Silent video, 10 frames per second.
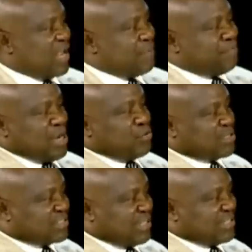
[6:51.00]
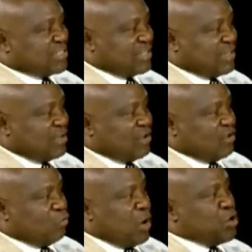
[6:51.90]
Benue State,
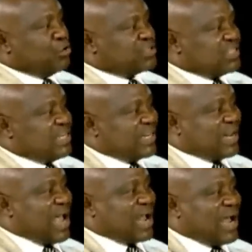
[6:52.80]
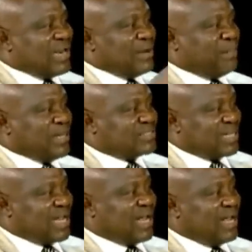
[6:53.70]
when you see the Kaka and the
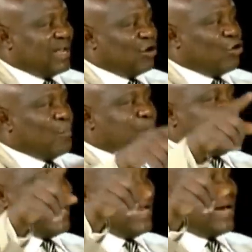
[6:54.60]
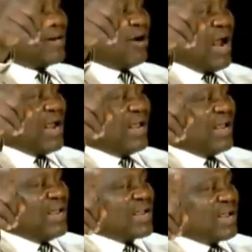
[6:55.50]
Pensa complain and cry
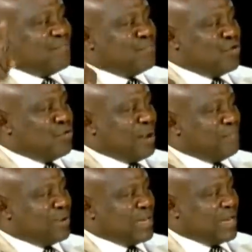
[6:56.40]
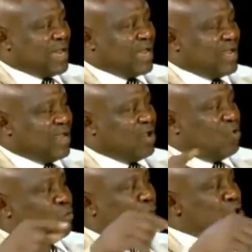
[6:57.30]
in Gembu Mambila,
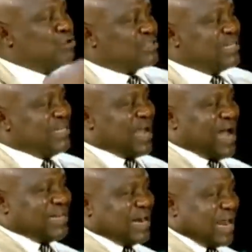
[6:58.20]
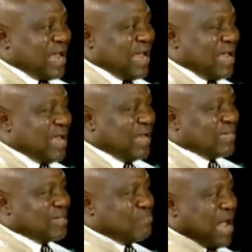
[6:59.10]
when you see the Adala,
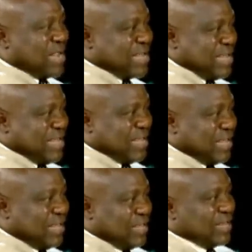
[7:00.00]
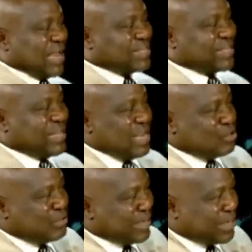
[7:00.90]
the Bagi, get
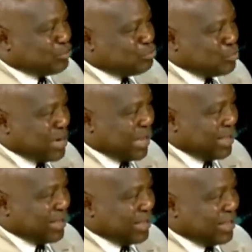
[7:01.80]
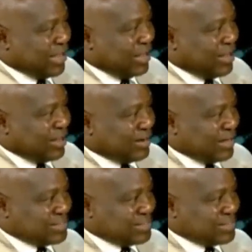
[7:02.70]
killed in Kaduna, these are